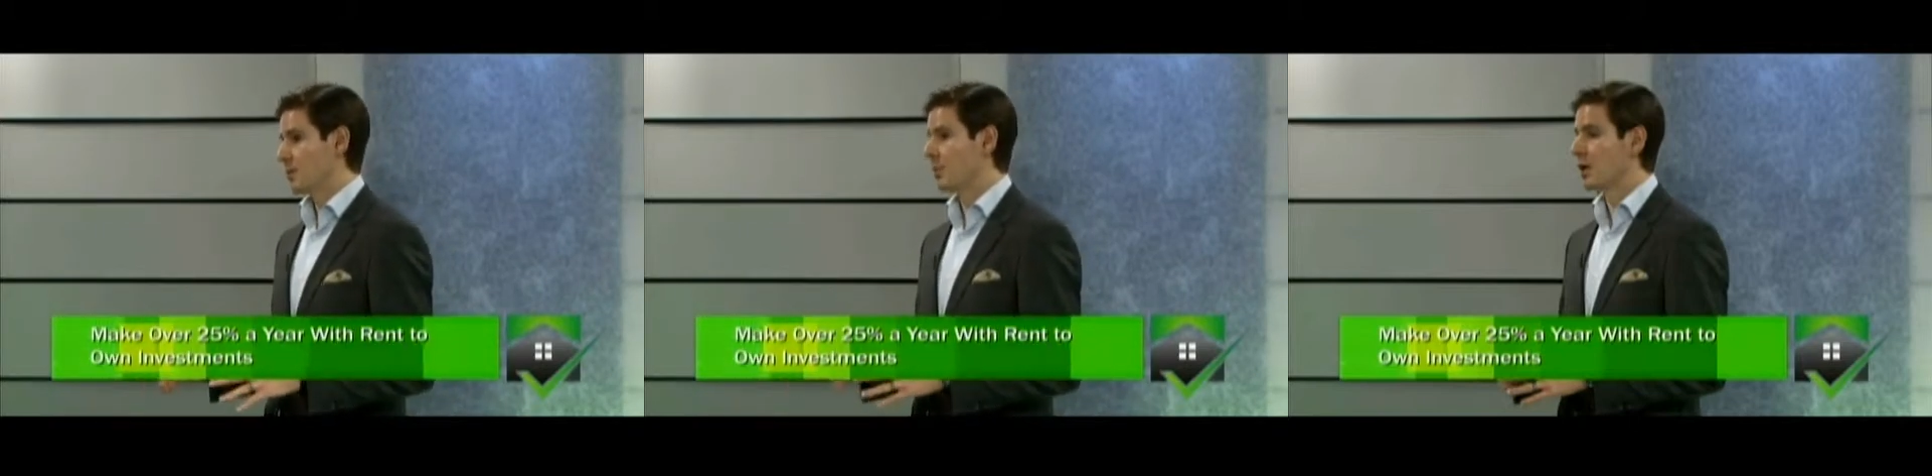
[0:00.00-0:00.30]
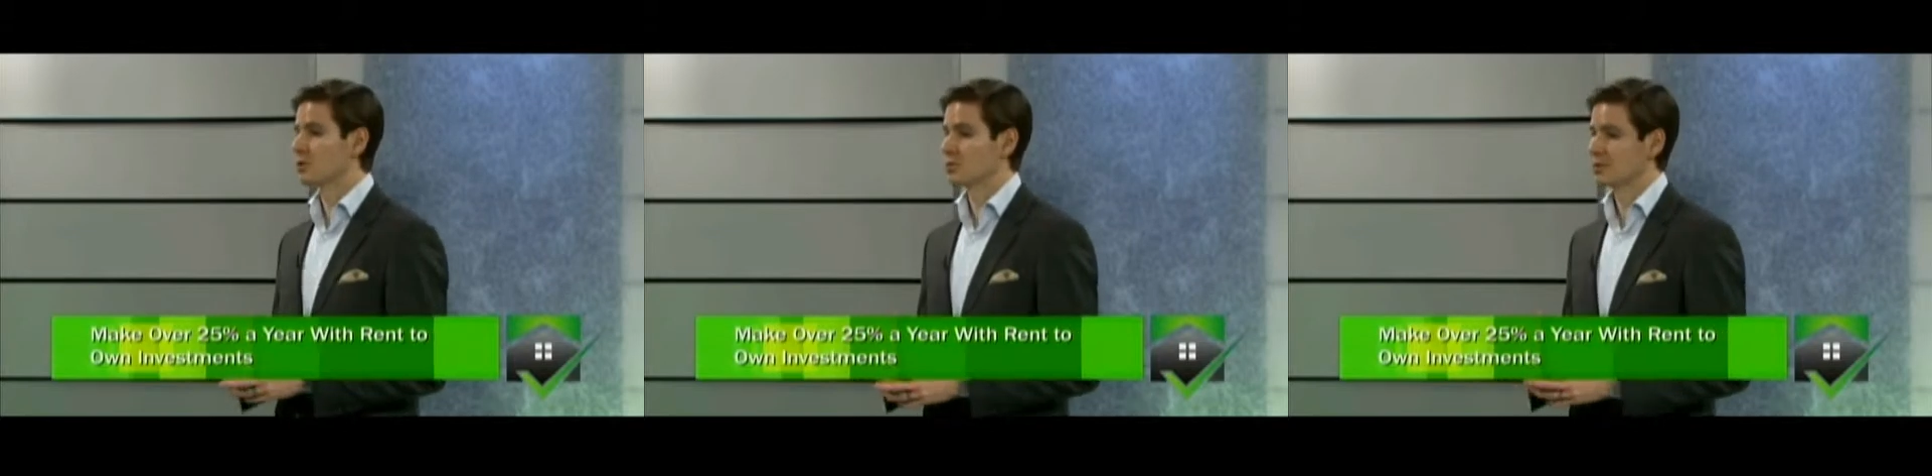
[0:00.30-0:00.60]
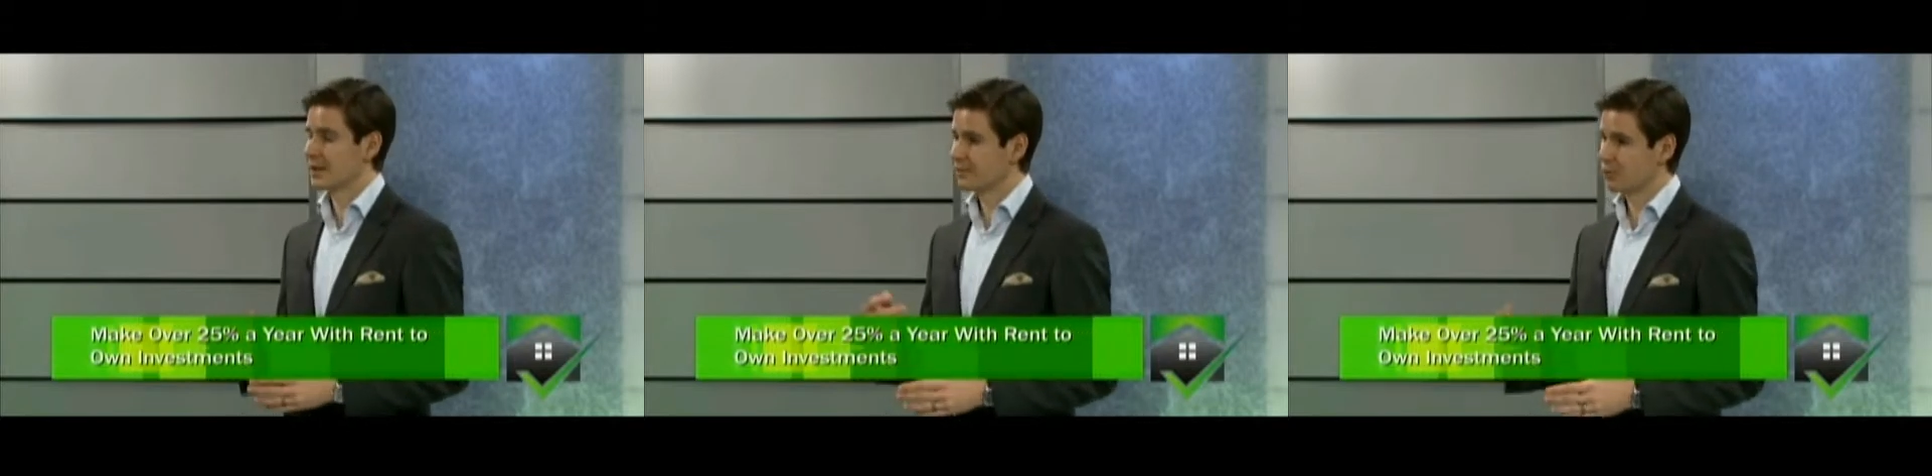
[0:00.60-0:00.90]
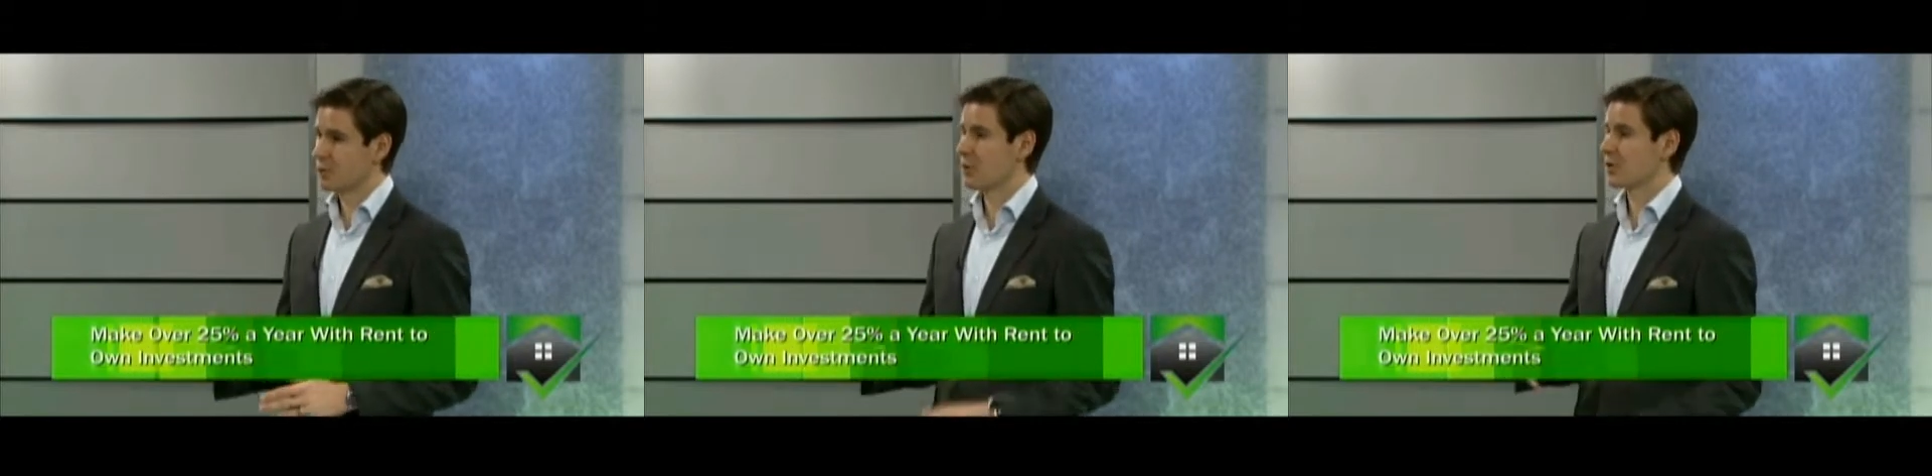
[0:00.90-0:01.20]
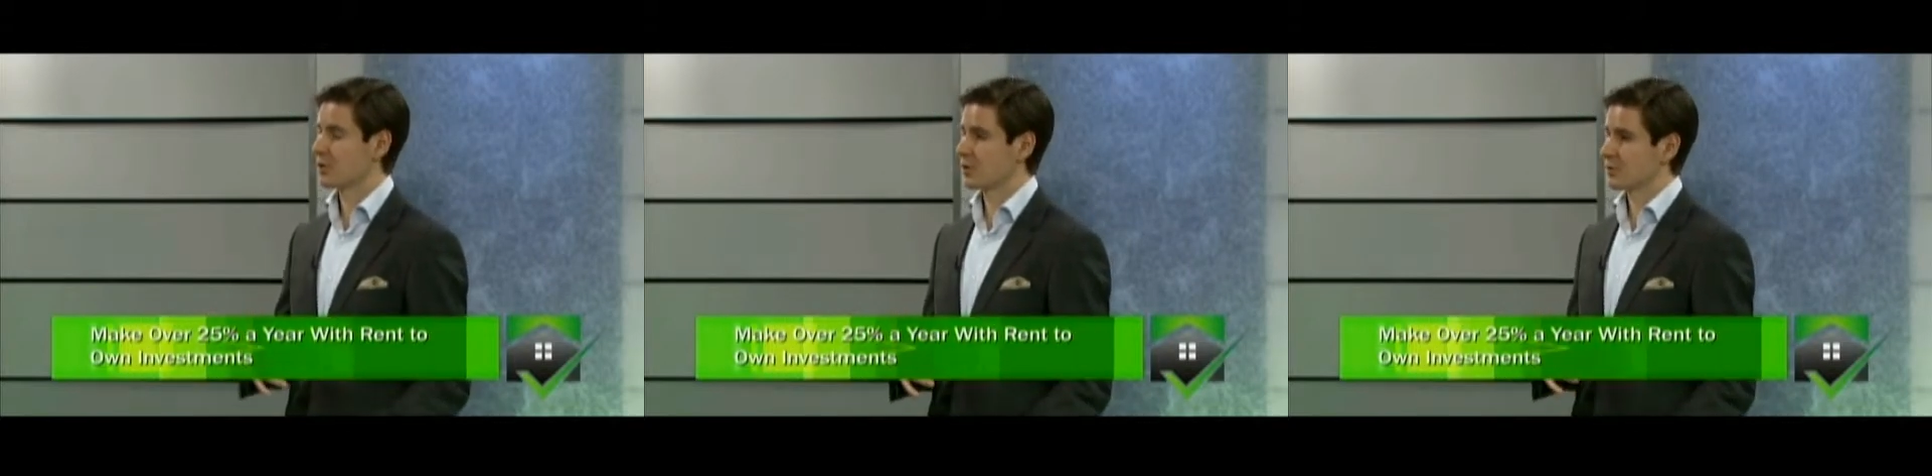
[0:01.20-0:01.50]
But if we're
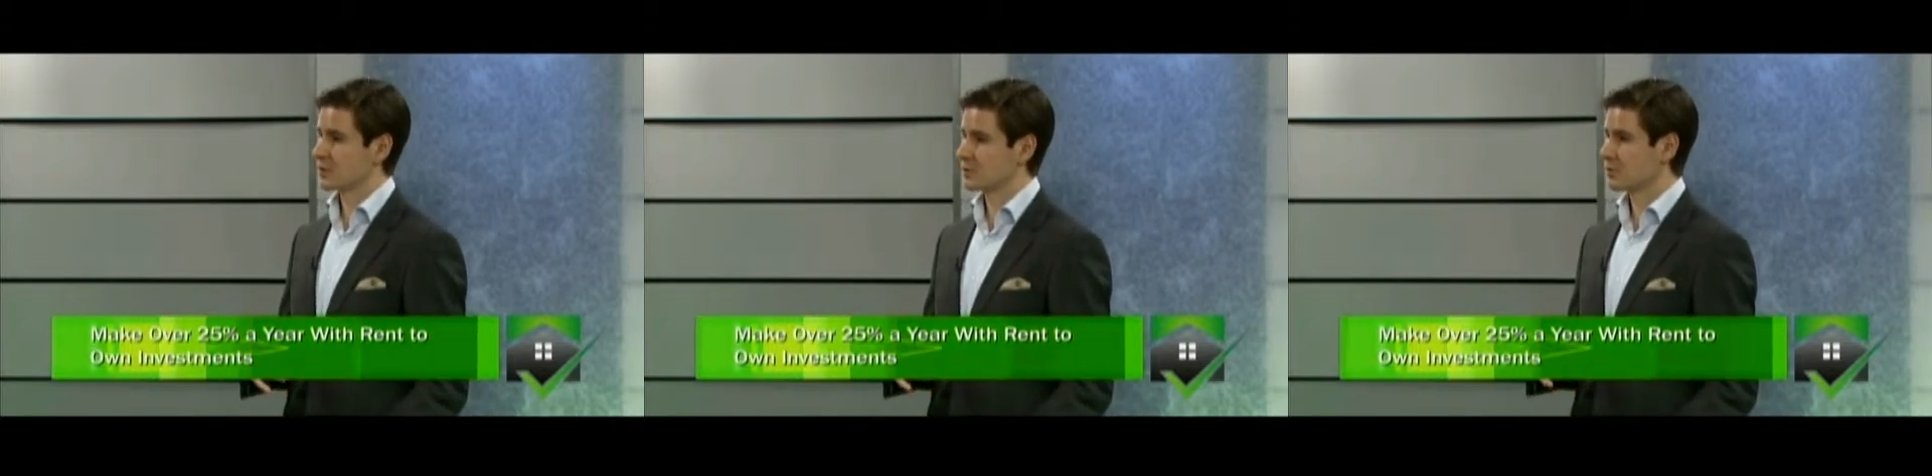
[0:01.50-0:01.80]
partnered on the deal,